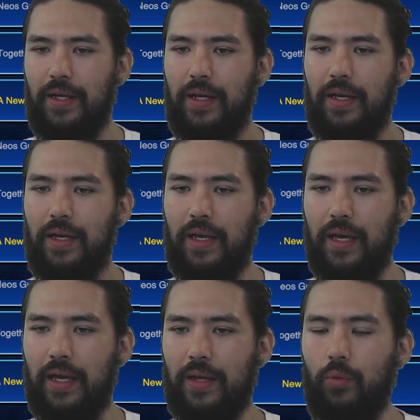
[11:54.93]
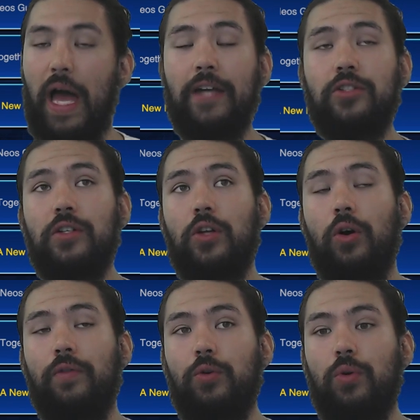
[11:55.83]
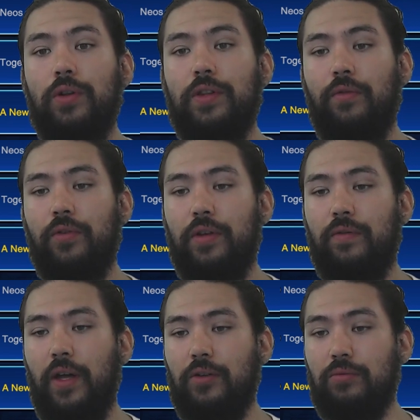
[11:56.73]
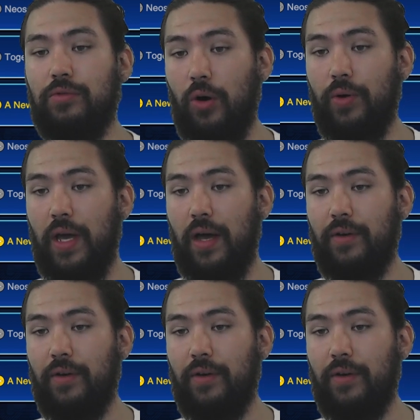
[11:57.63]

And, well, actually, no, if you weren't there for the event, you don't have it.